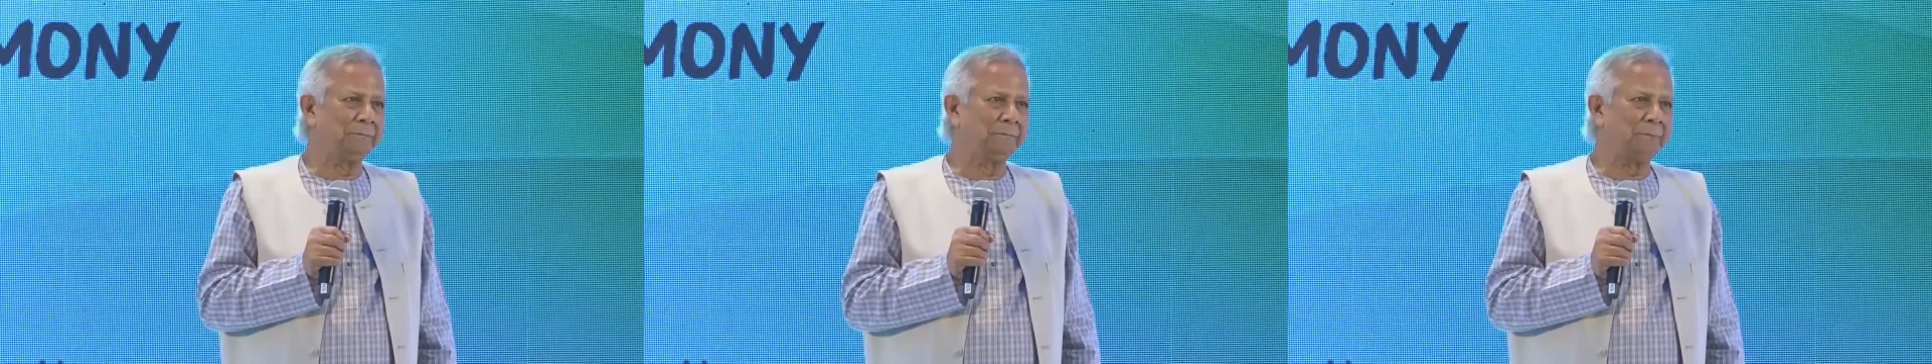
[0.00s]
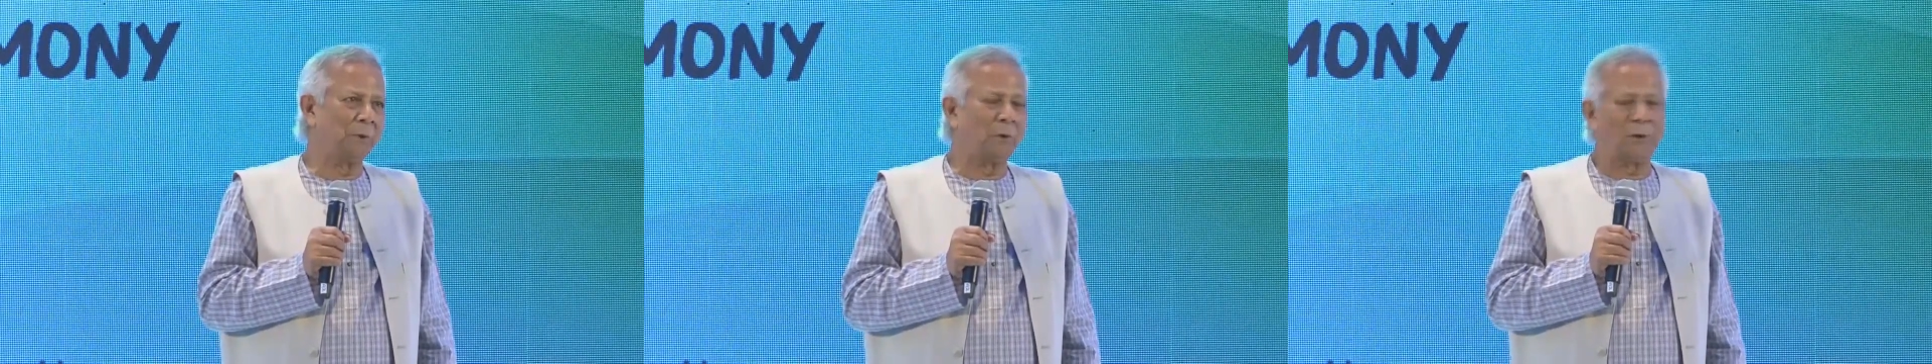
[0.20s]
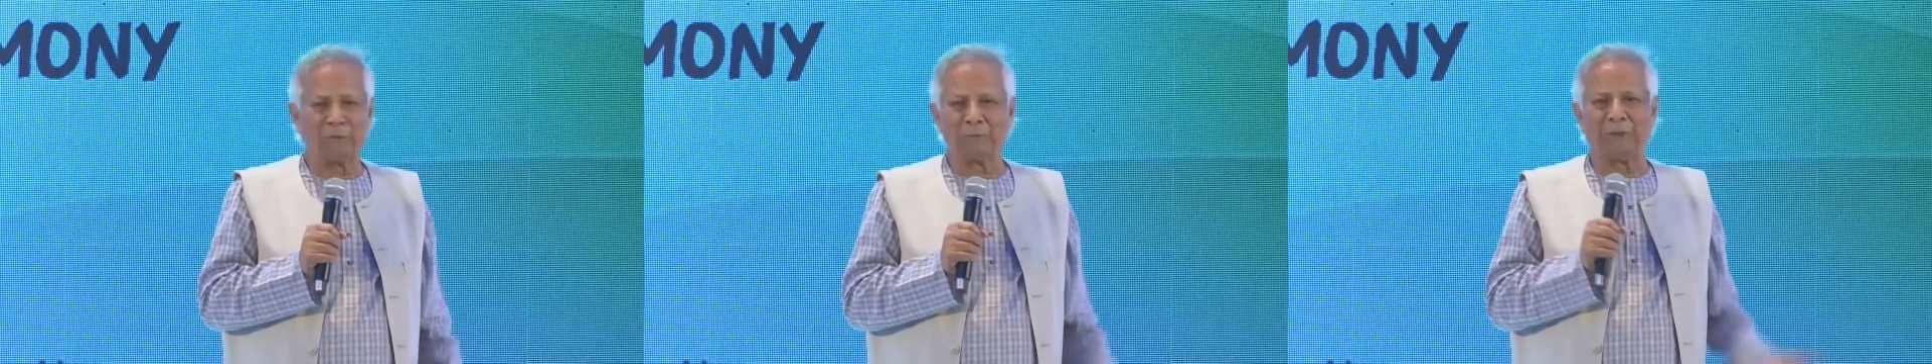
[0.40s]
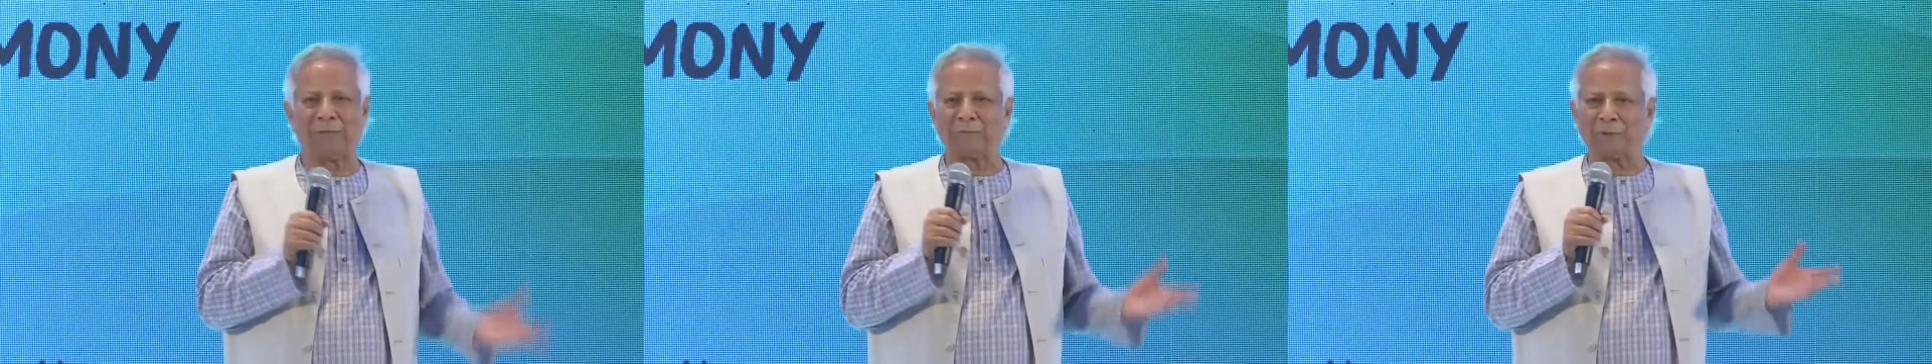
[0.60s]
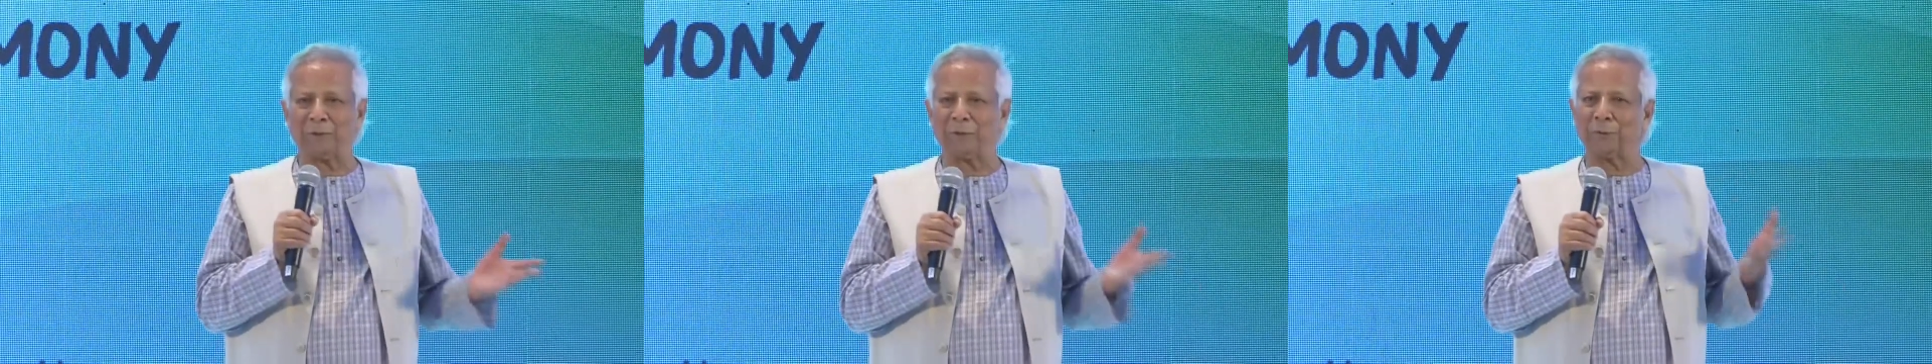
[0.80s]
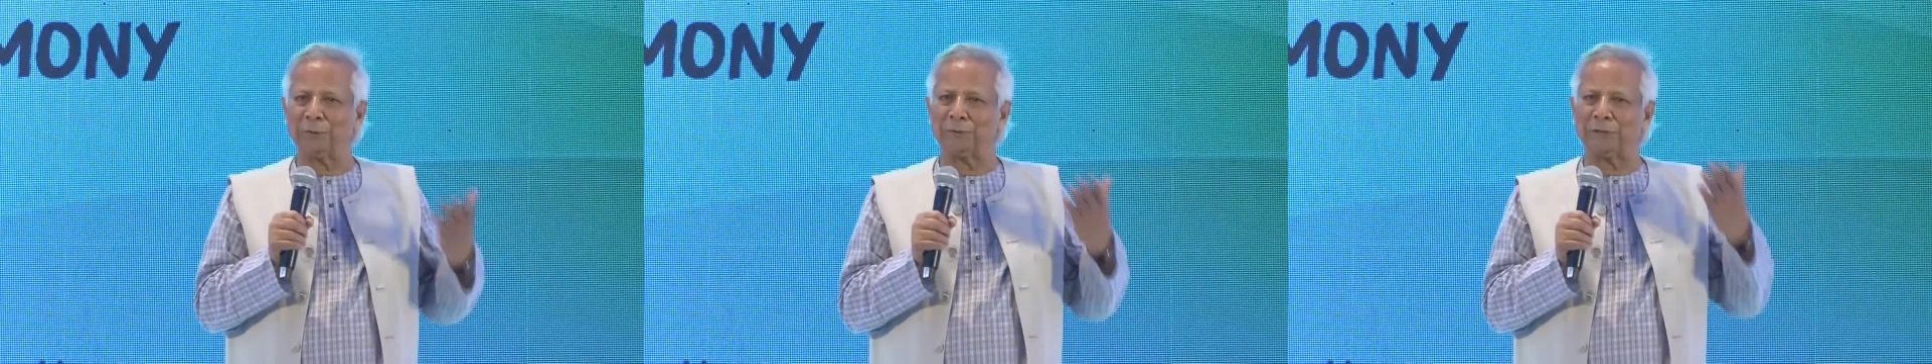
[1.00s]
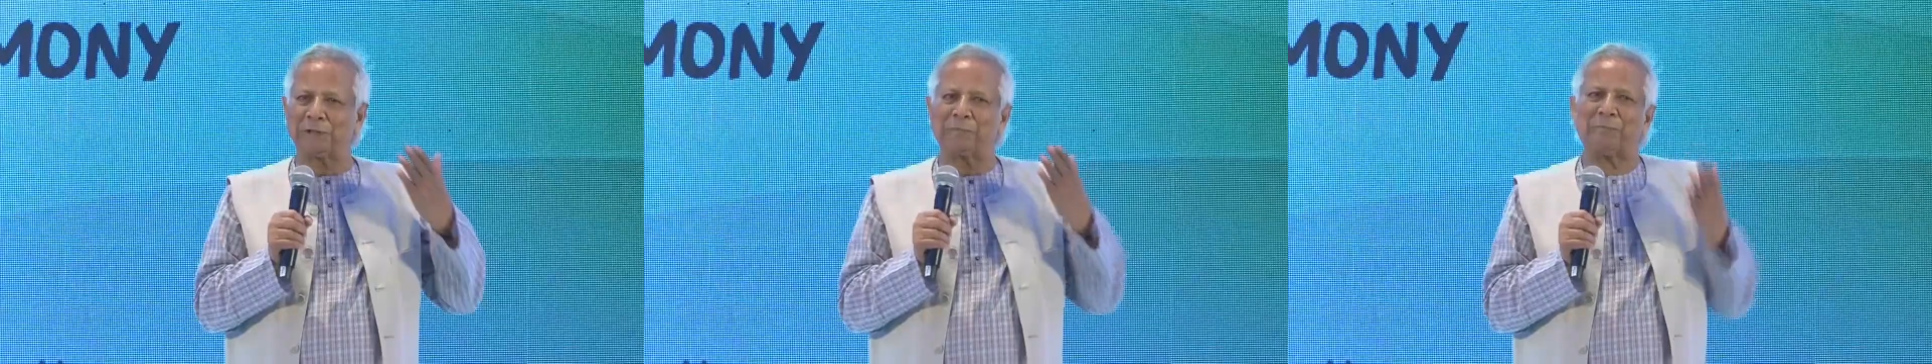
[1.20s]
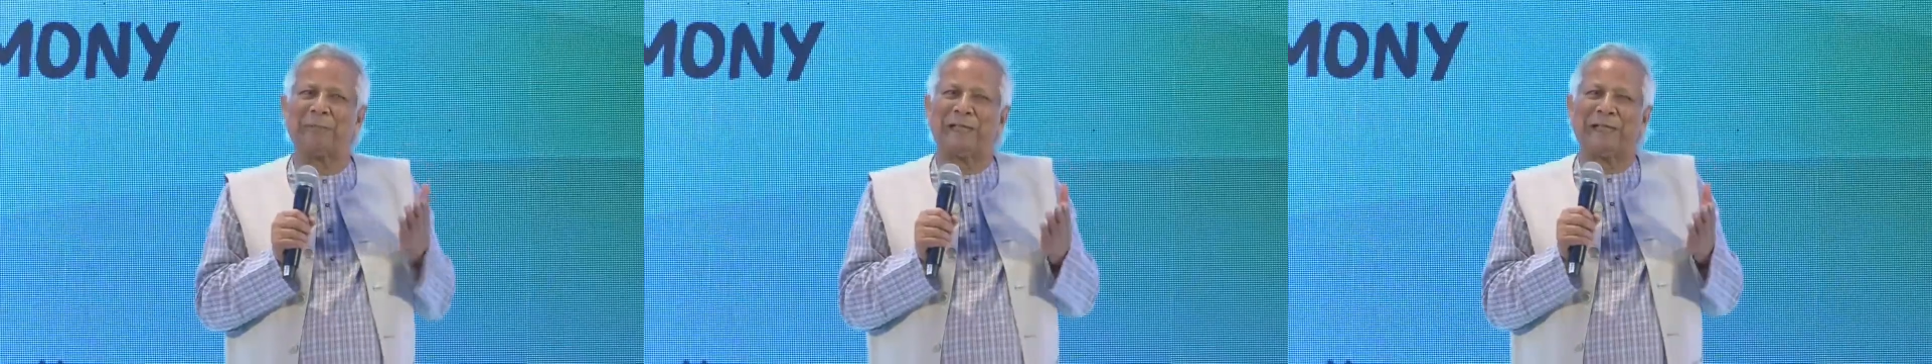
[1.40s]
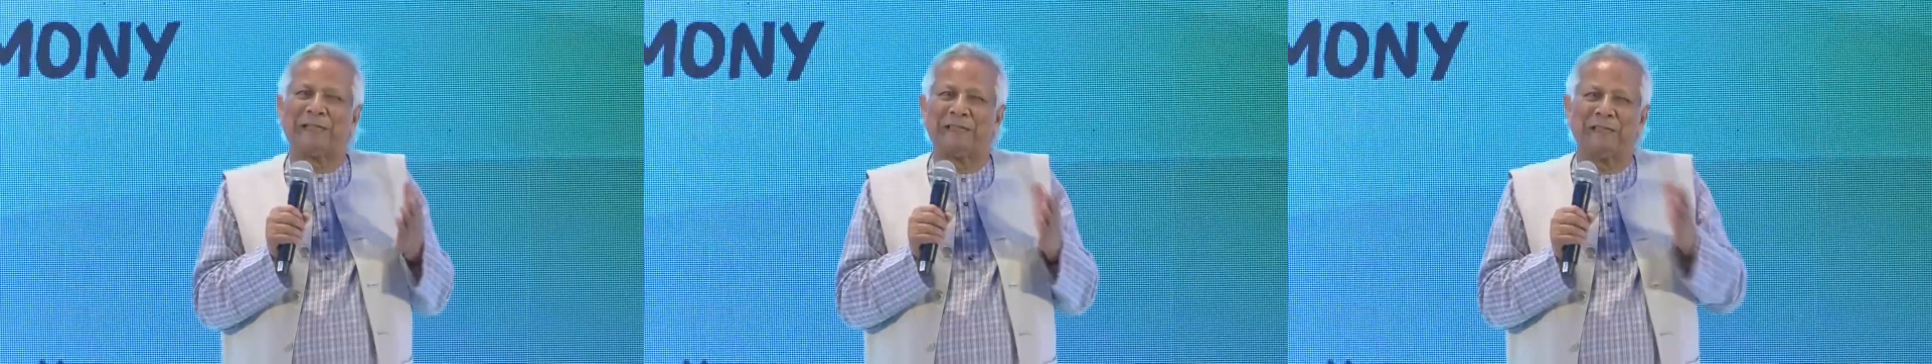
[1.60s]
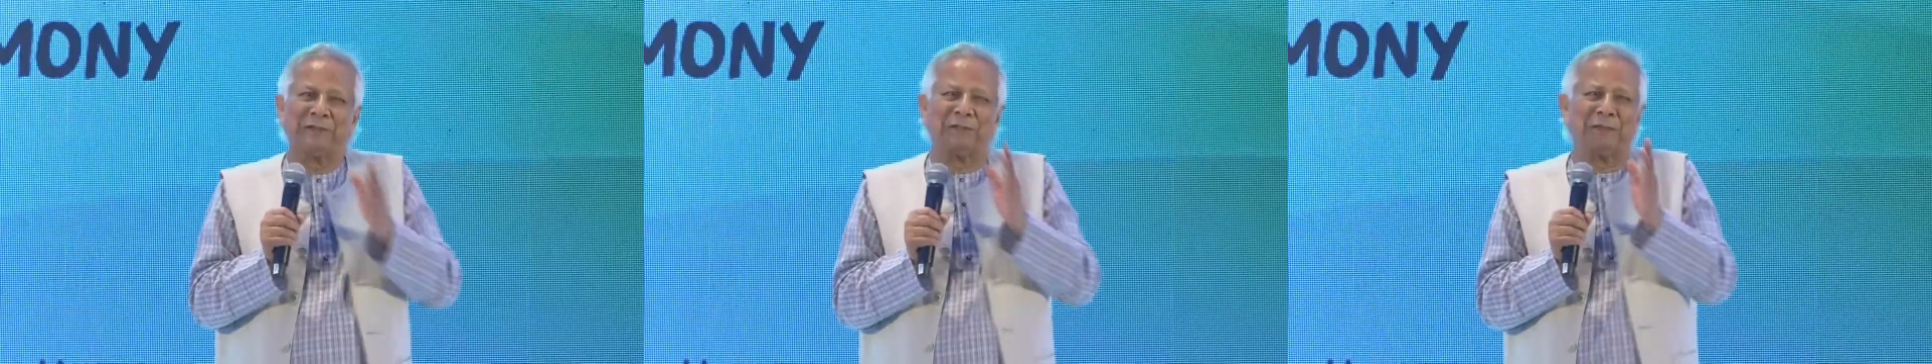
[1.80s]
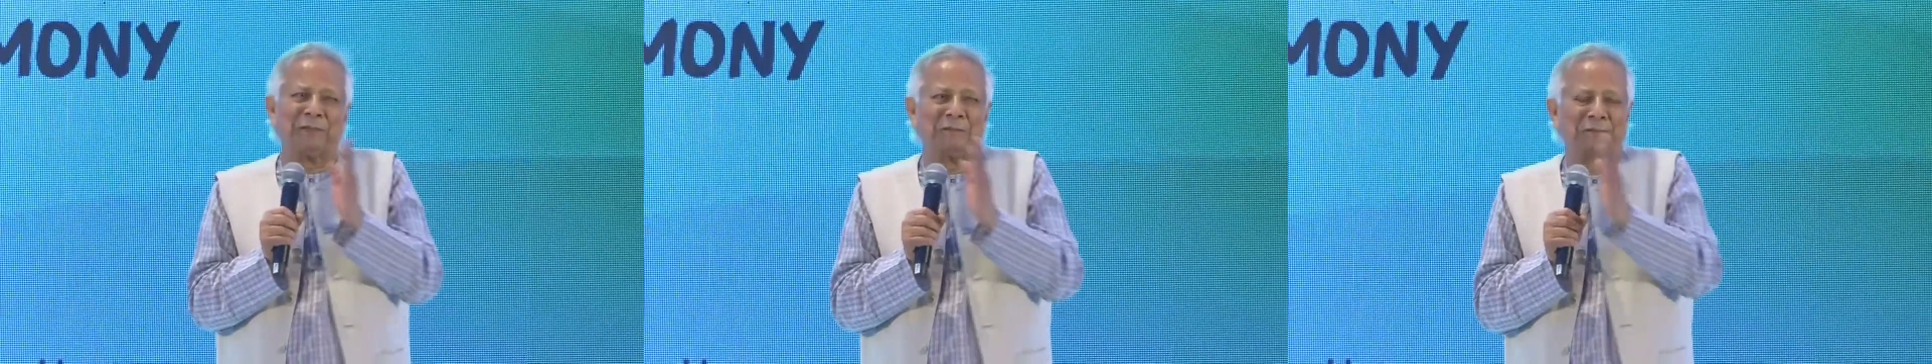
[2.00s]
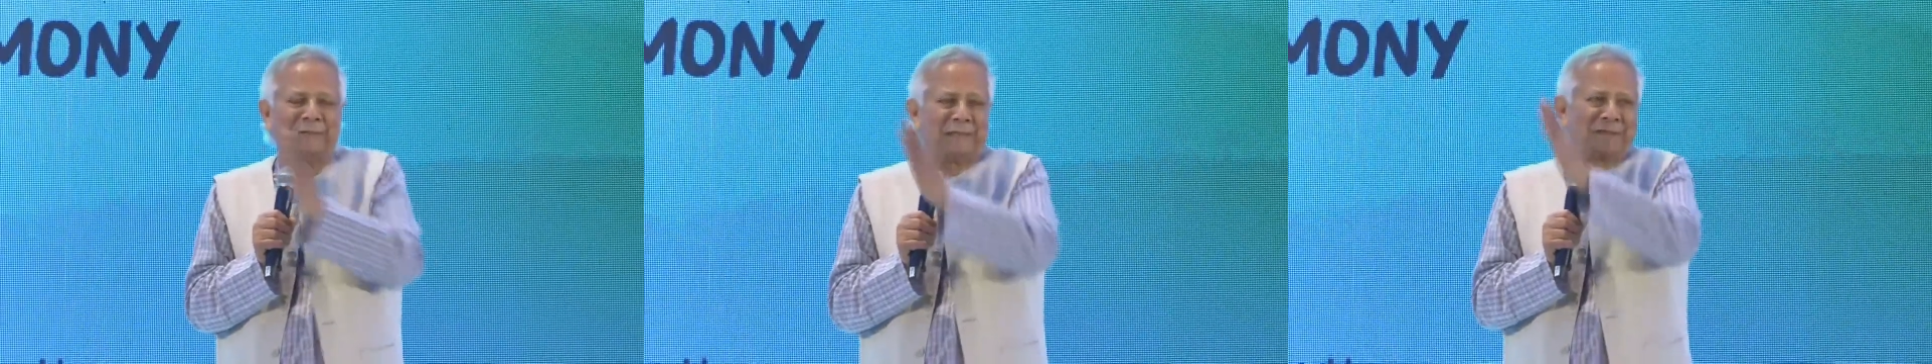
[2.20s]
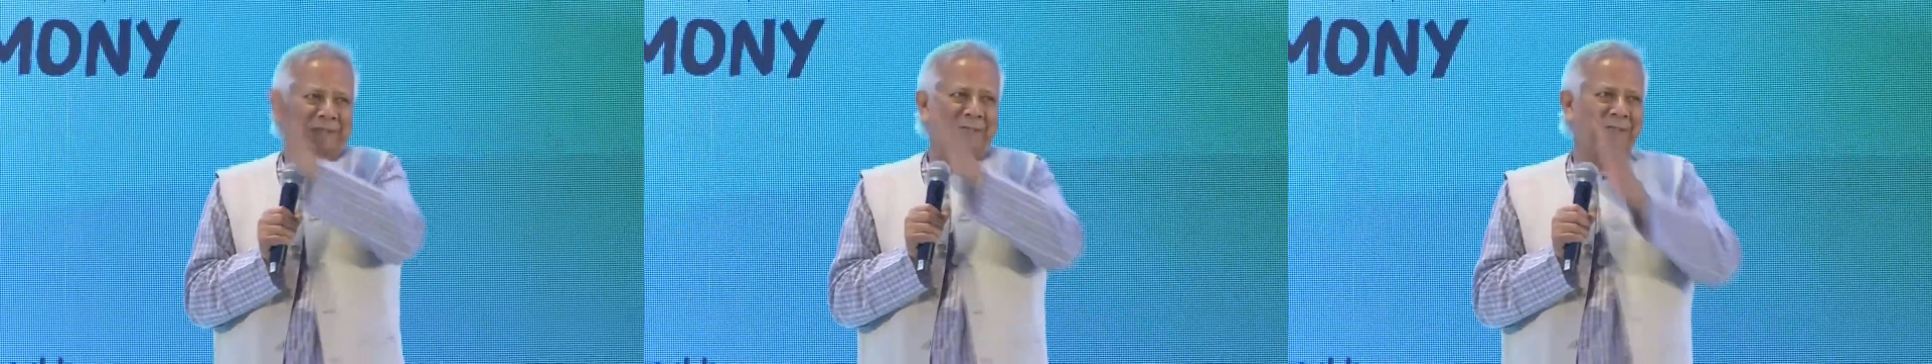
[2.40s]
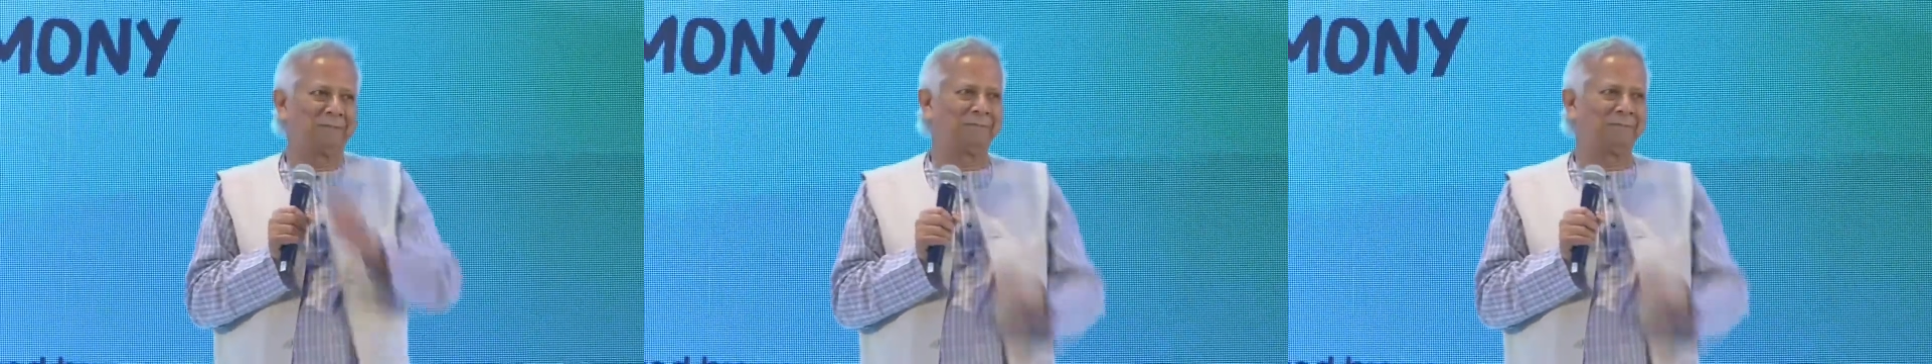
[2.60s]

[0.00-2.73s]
All we have to do is just pay attention to that side.